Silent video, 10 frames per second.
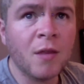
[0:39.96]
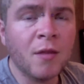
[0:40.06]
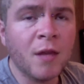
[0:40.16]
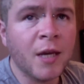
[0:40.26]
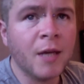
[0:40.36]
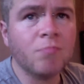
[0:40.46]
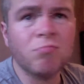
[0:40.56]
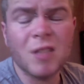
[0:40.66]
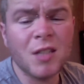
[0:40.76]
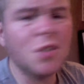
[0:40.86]
they
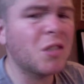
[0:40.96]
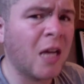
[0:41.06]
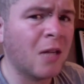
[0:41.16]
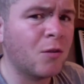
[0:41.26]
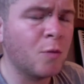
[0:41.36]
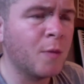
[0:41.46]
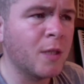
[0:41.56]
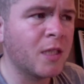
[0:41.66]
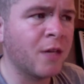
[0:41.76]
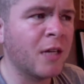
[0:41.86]
they just can't do Beast era.